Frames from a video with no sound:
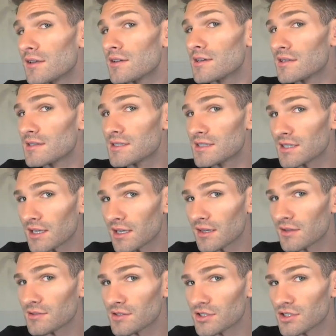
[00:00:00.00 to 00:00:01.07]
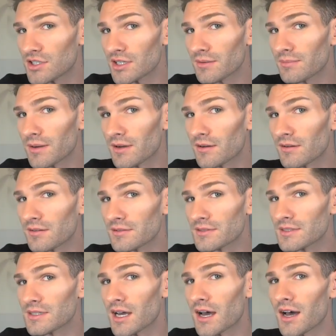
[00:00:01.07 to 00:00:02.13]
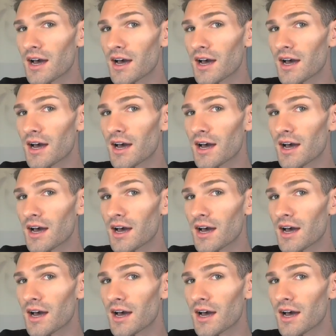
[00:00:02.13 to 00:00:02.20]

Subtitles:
You can see those cheekbones